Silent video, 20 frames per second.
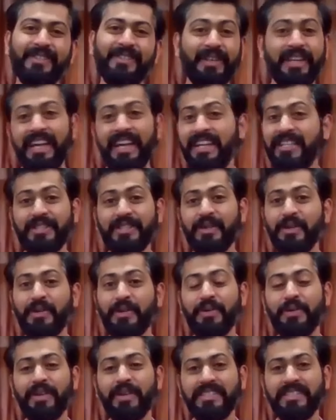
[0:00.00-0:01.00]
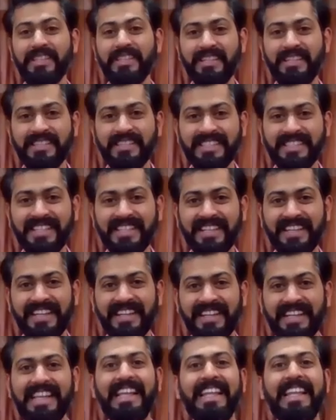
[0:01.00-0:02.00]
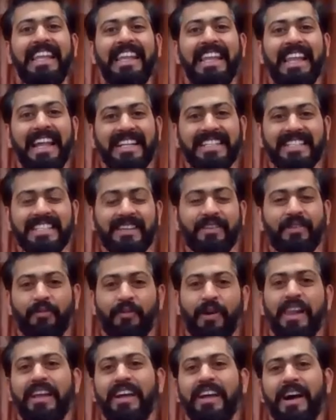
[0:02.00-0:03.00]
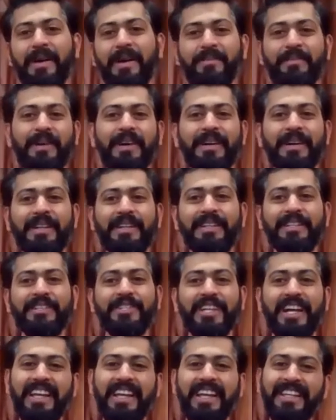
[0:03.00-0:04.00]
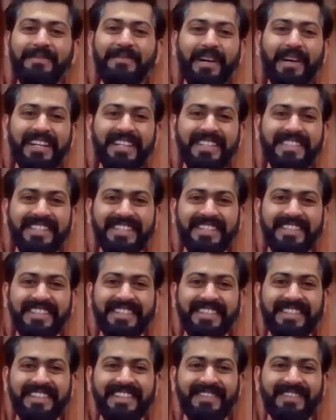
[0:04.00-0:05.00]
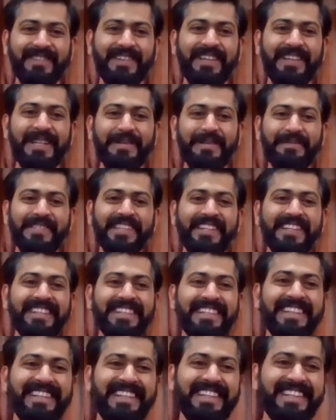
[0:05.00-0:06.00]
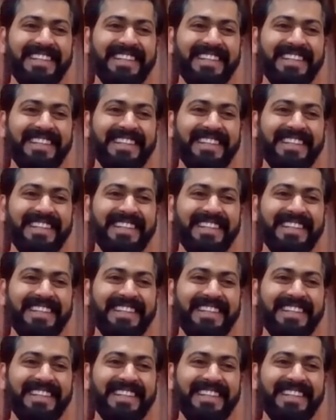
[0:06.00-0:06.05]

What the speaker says: So guess who is this? Let's welcome Shalin Bhagat sir. Welcome sir.